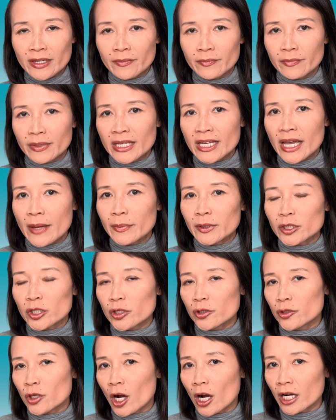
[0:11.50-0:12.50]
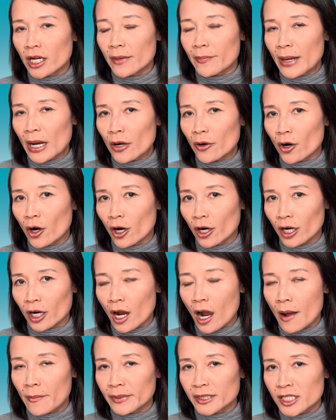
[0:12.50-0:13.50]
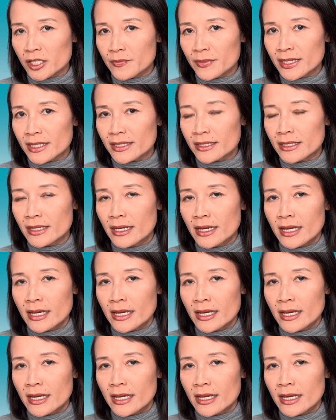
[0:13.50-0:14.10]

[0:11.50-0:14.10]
being able to talk about our accomplishments,